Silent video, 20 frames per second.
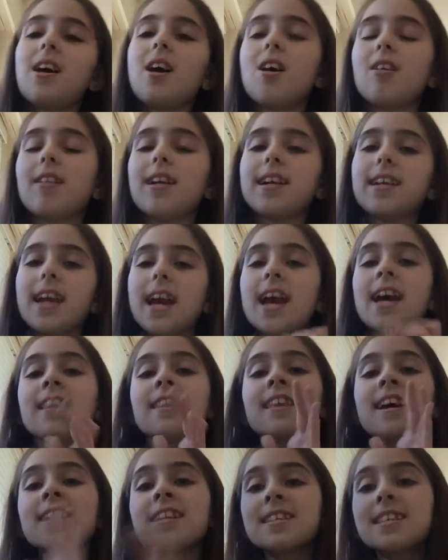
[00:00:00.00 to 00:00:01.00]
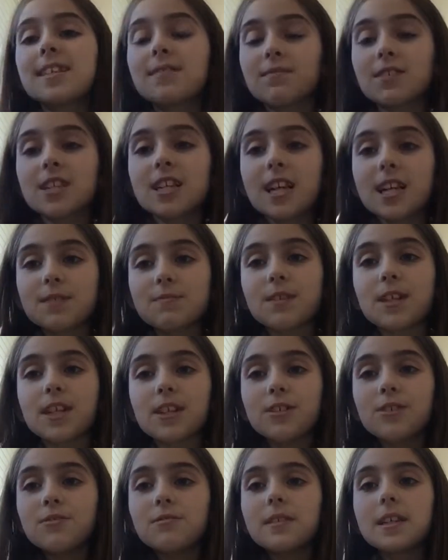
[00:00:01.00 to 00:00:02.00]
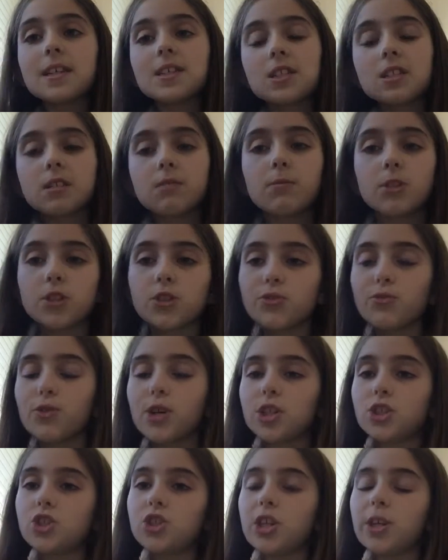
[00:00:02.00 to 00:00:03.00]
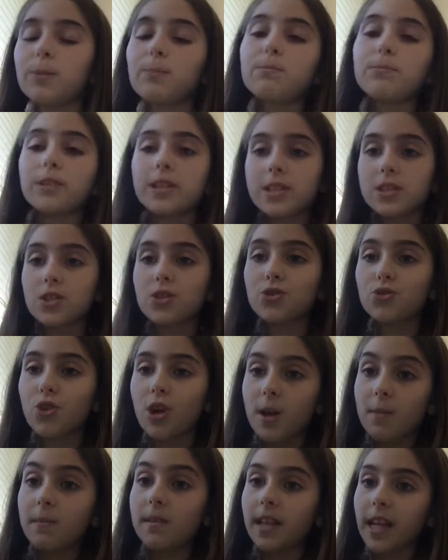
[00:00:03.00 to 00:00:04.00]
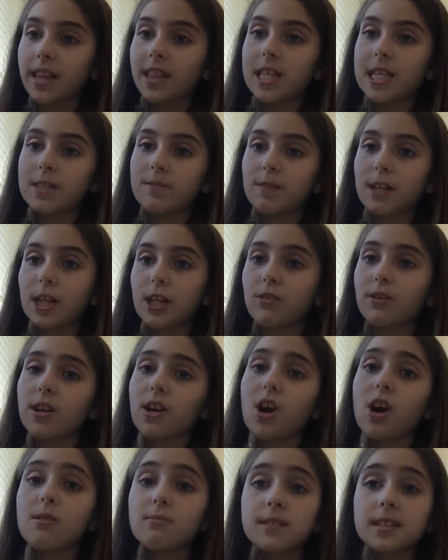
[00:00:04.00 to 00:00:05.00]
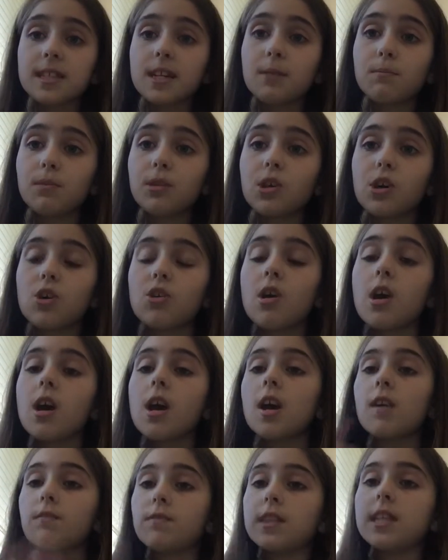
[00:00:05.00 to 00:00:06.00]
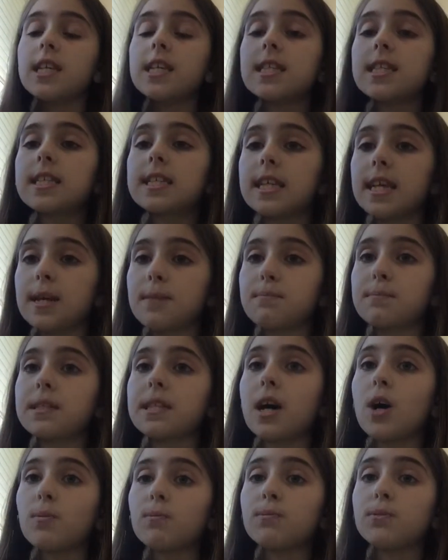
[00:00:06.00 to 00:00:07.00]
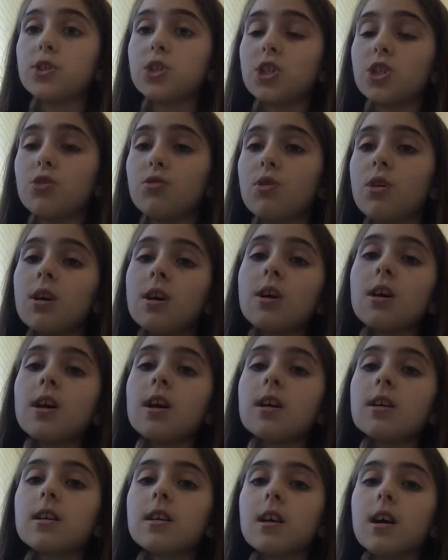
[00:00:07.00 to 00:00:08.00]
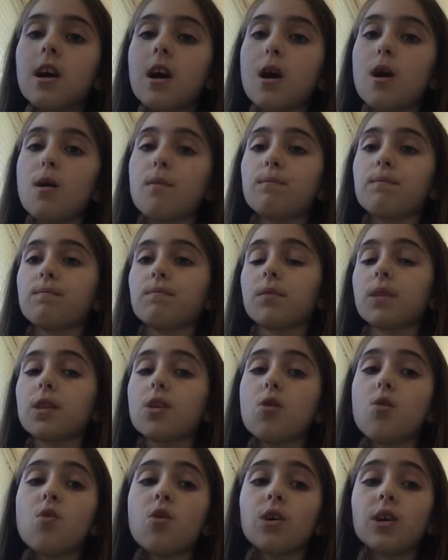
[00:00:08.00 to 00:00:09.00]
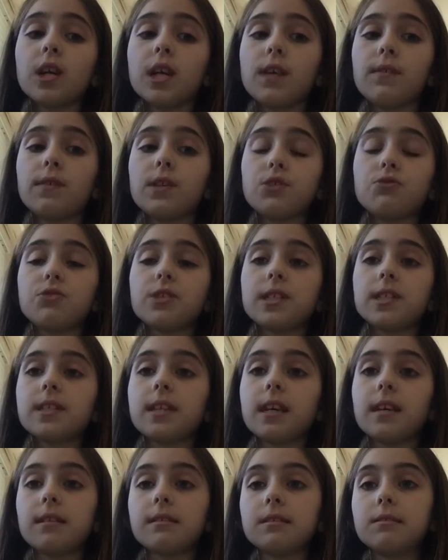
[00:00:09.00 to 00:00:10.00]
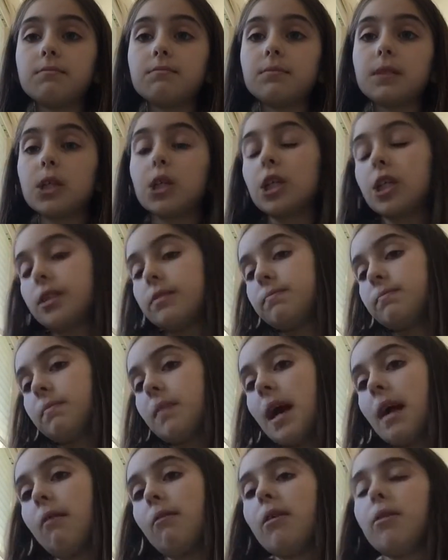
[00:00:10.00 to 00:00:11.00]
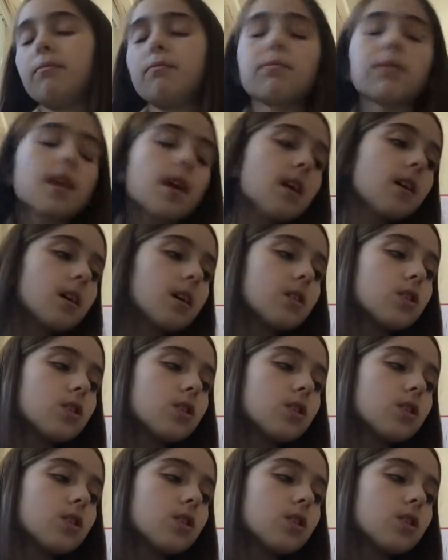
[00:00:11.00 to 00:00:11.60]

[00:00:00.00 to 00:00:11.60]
Alright, and that is it for today's video. Thanks so much for watching. Please subscribe and like this video, and comment down below if these tips helped you, or if you just think they're good. I don't know.